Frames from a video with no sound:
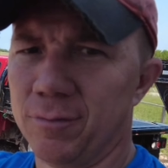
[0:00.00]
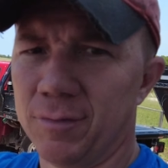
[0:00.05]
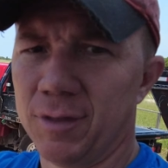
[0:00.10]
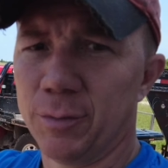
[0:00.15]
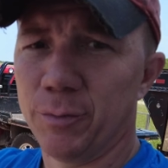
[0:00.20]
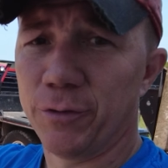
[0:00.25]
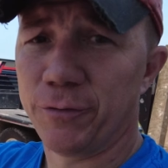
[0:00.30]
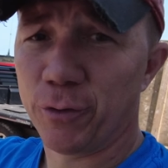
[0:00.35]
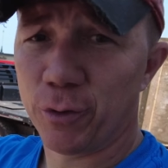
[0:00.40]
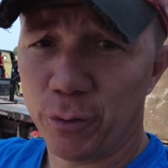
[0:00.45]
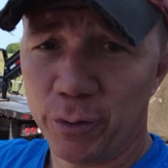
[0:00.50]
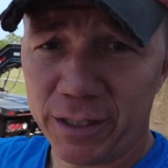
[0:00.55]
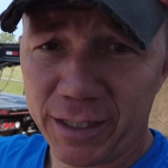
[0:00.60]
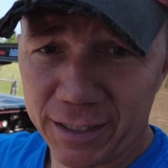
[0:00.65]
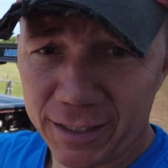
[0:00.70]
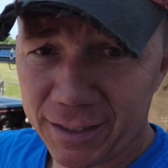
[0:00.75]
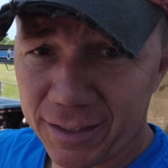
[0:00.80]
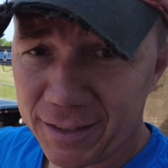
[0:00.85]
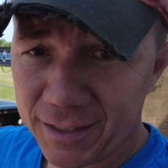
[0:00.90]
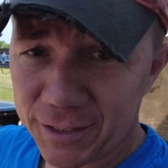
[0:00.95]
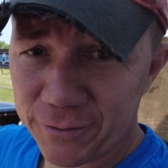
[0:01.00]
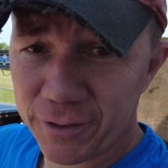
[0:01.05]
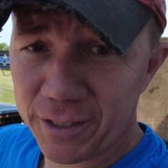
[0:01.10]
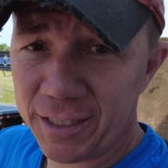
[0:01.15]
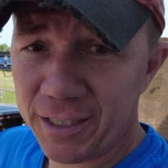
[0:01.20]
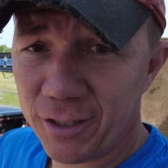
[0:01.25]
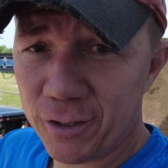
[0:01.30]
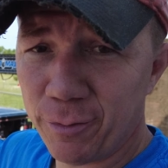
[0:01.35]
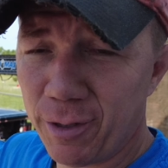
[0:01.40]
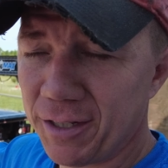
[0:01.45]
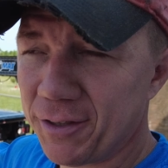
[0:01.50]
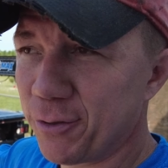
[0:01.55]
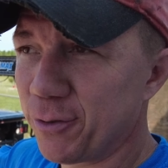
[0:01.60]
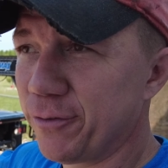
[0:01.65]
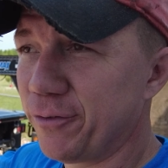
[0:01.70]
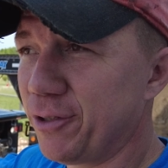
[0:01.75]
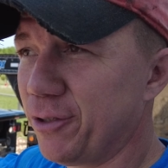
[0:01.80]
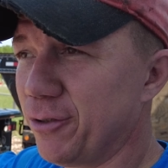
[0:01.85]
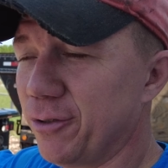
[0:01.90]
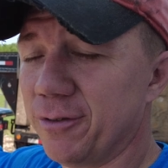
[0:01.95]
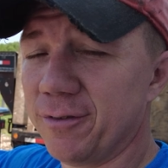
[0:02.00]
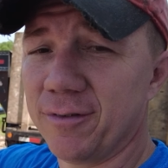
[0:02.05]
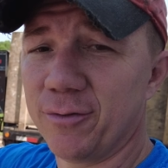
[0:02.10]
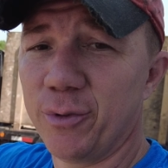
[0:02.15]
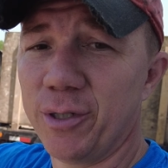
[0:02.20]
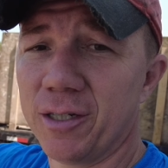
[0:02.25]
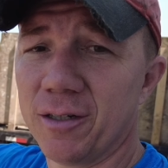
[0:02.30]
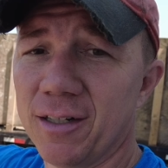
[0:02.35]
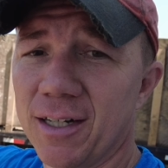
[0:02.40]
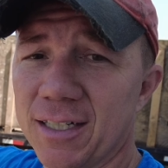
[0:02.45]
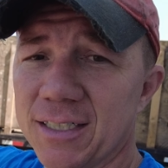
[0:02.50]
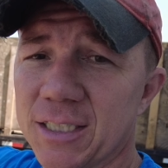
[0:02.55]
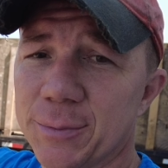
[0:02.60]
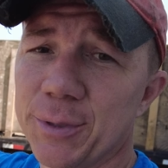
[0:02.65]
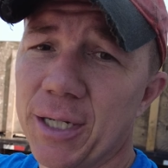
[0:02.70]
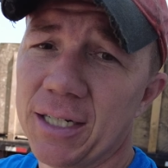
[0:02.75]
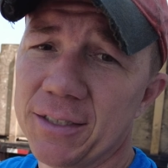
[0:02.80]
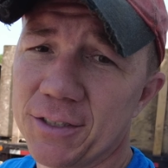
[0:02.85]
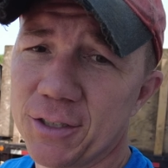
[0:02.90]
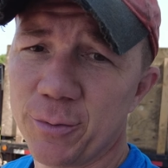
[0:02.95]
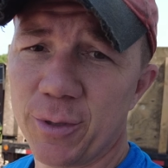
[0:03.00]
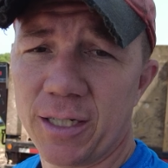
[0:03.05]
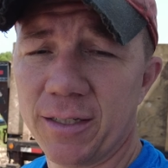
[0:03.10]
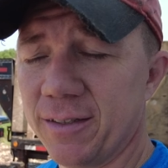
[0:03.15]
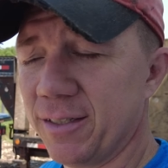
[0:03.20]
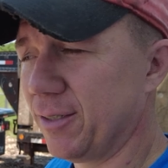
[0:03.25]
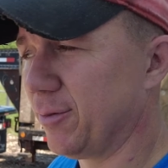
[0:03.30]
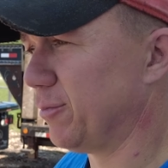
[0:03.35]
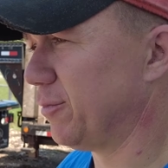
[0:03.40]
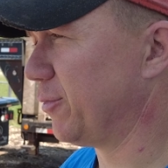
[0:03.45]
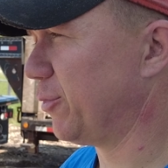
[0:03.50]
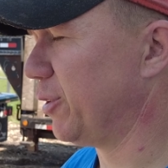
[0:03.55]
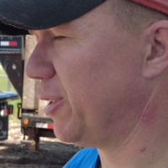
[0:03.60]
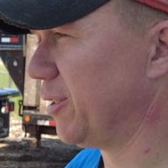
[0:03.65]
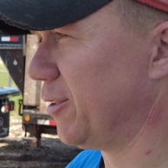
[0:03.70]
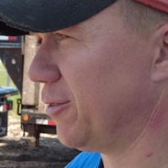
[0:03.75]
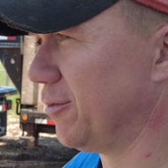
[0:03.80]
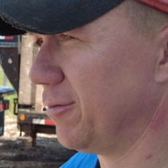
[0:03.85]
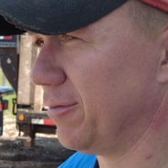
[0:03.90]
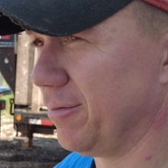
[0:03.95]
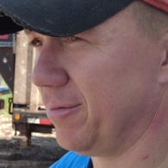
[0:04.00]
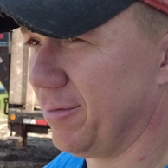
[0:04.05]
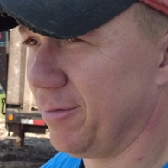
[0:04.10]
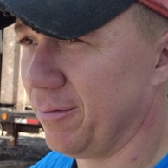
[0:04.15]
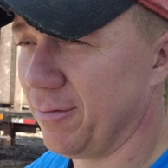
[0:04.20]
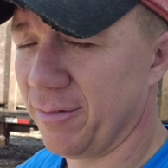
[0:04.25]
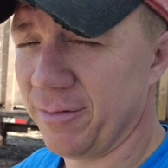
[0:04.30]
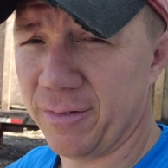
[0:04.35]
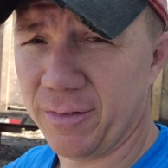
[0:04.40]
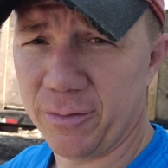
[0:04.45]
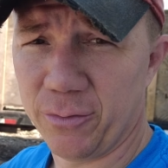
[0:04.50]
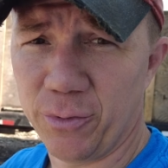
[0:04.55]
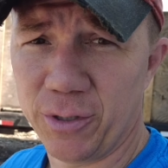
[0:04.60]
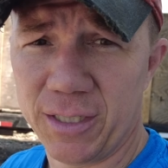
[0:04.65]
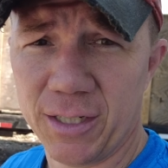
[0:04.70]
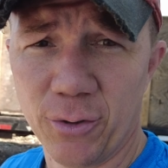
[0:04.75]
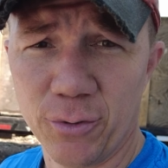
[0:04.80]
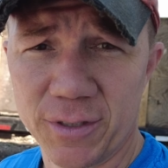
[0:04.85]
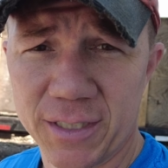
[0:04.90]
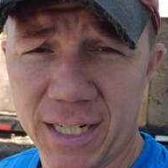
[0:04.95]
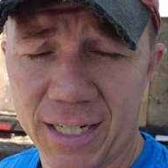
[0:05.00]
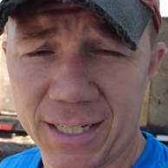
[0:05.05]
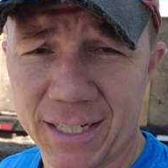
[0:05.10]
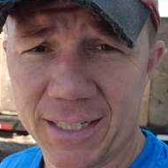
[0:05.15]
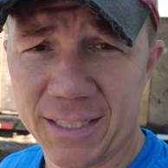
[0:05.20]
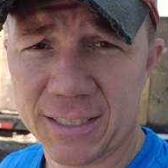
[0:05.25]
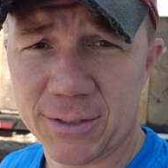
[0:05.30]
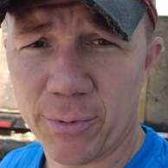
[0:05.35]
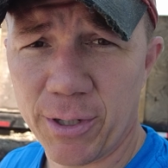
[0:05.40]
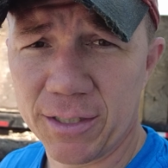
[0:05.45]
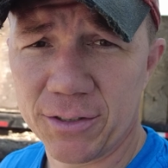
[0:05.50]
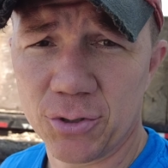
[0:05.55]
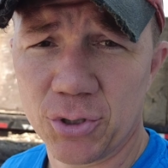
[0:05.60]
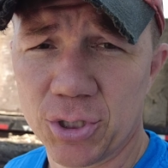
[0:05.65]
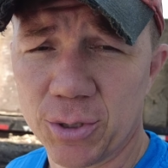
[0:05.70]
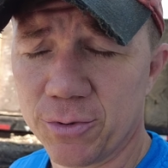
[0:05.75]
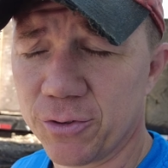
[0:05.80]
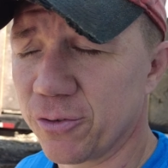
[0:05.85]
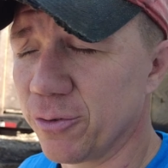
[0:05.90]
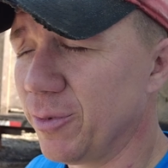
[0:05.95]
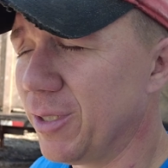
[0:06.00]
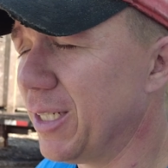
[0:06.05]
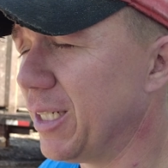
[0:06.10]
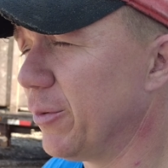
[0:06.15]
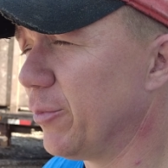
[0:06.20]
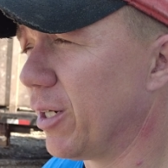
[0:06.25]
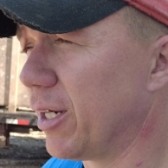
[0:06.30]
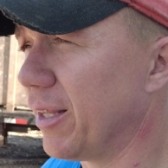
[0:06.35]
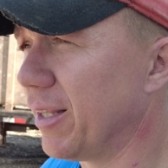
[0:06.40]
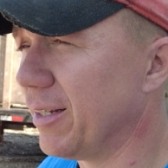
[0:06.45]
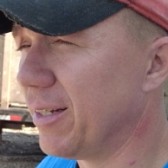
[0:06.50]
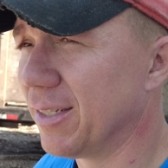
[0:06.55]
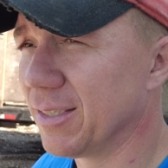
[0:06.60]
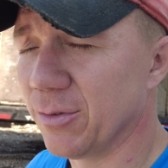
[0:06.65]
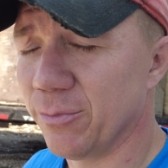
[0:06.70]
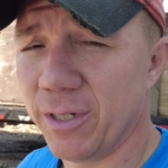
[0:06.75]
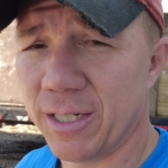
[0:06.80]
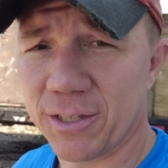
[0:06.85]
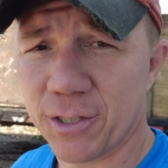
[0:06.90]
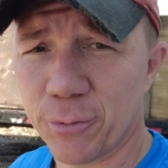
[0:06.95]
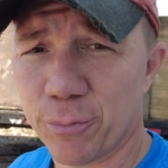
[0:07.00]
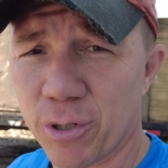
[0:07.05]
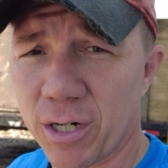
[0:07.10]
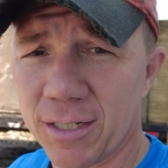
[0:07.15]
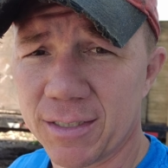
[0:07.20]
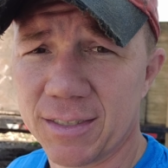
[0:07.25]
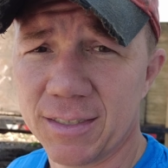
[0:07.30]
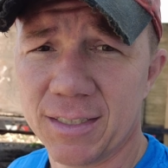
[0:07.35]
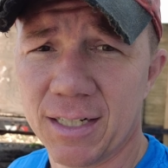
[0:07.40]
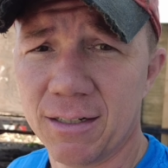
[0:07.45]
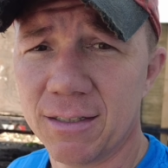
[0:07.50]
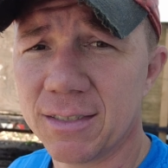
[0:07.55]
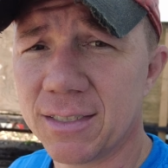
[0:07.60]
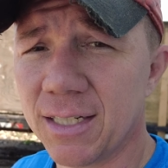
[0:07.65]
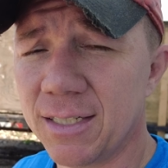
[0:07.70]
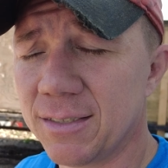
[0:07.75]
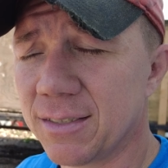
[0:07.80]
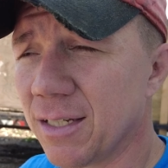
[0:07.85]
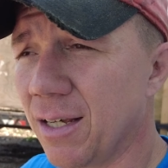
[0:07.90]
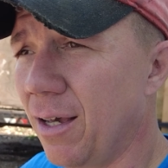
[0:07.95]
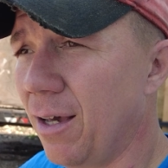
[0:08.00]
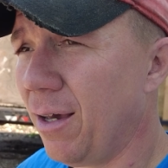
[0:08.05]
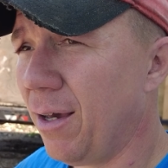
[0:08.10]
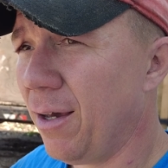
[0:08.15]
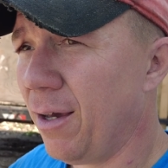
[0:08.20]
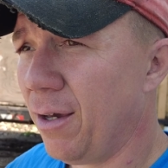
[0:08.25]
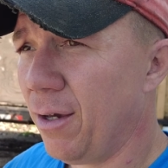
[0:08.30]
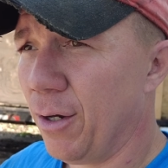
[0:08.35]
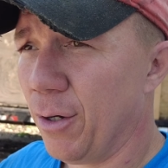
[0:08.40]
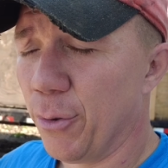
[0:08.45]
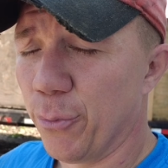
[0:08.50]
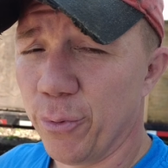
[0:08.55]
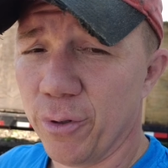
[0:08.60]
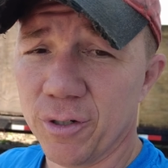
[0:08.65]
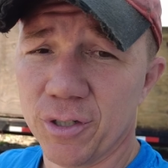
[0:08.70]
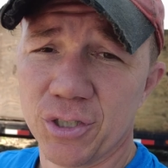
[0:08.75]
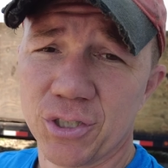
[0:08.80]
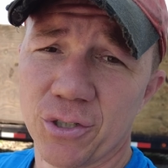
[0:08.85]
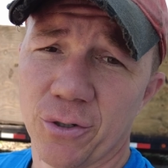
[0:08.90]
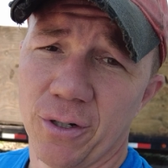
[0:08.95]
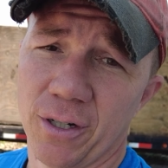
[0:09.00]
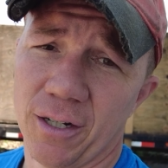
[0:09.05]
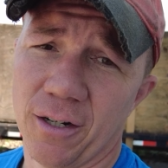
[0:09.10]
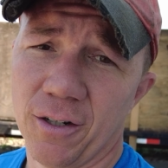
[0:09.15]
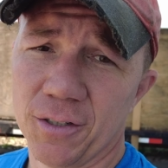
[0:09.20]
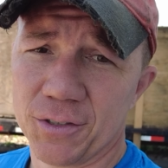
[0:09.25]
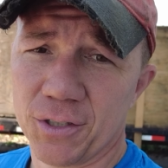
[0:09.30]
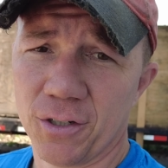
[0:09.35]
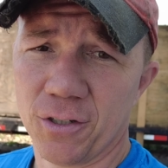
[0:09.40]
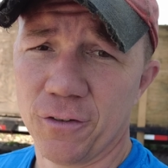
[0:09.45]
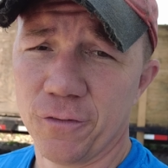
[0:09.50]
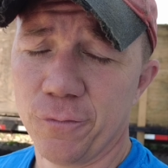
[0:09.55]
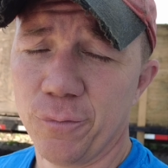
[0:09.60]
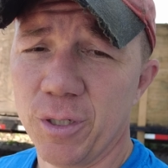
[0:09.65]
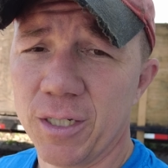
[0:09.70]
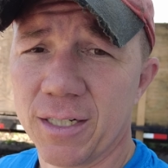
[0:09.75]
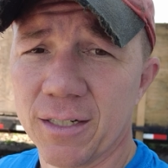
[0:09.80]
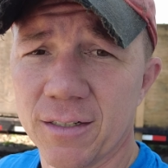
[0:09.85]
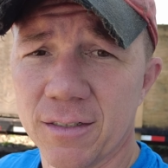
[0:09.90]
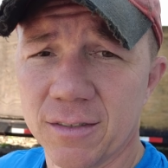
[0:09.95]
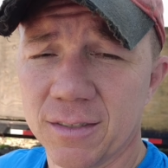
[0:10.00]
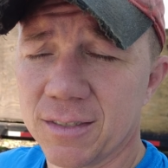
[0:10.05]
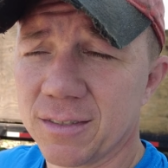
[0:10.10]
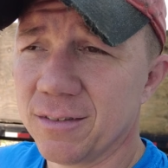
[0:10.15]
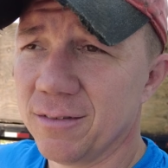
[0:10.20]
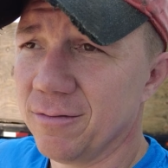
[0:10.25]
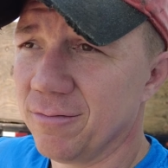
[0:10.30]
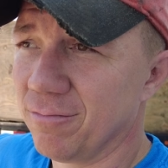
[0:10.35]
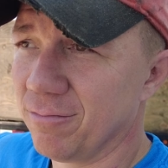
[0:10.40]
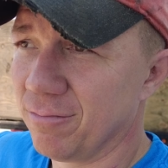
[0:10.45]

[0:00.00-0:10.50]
And before we get into this video about the review, we are not sponsored by them. We don't, we don't take any sponsorships from anybody that doesn't make their products in the United States. We're just showing an alternative because